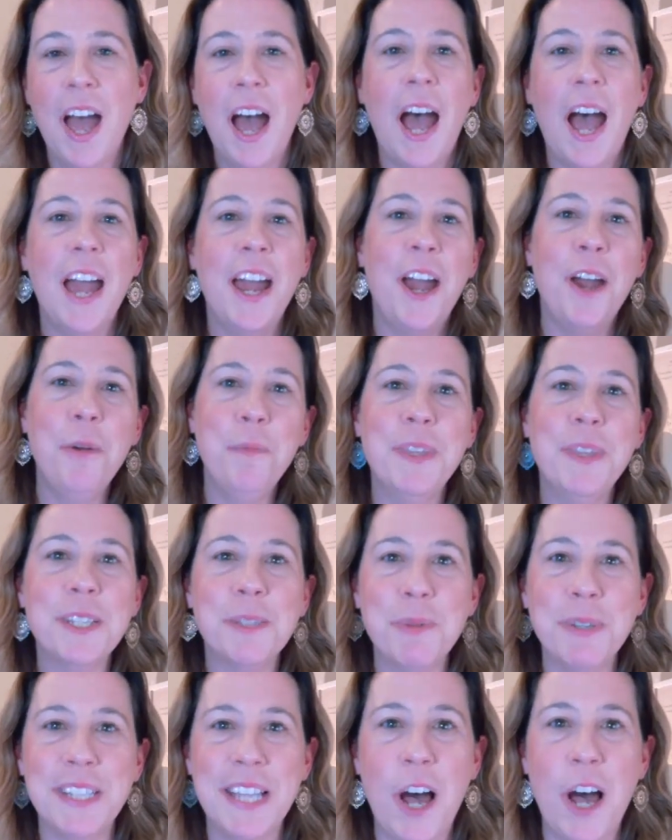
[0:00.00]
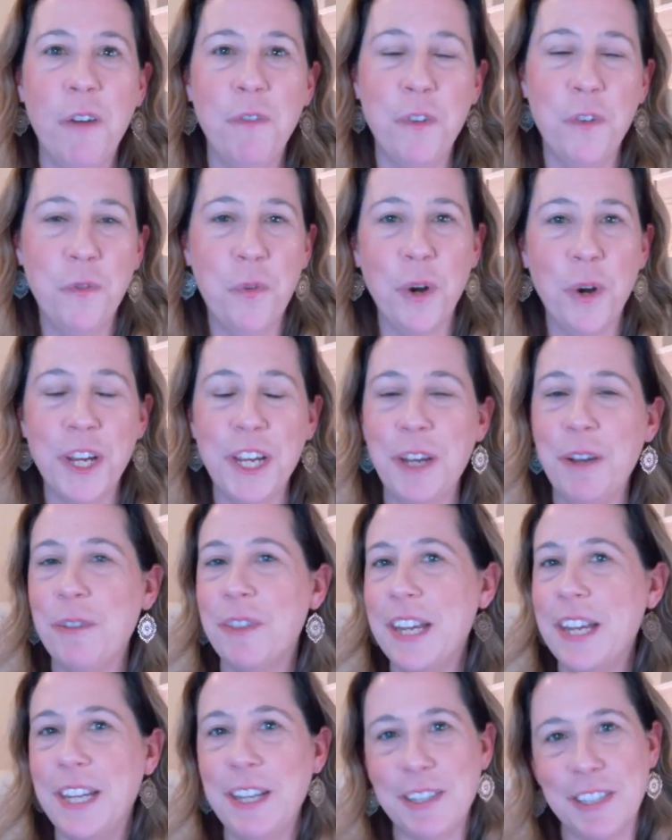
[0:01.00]
I hope this was helpful for you.
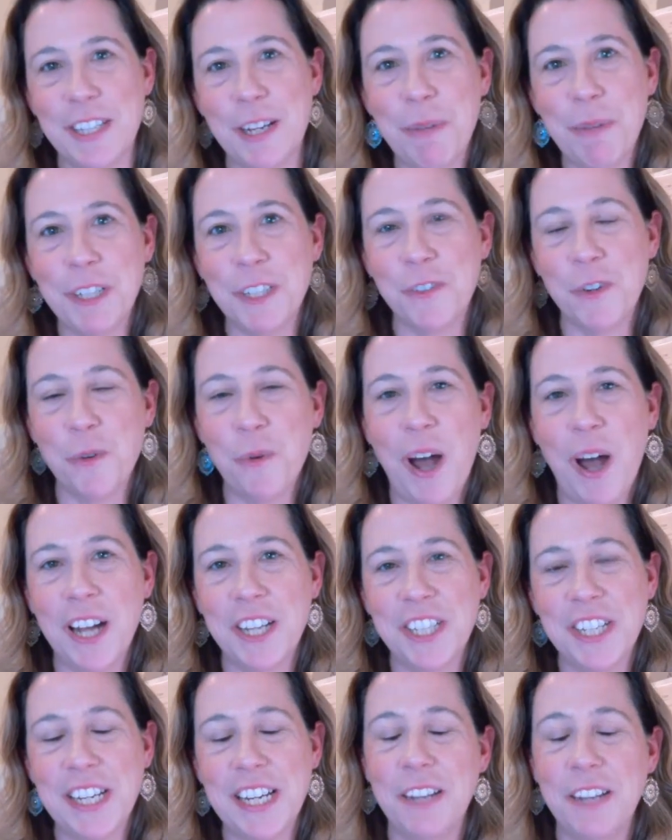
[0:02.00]
Thank you so much for watching.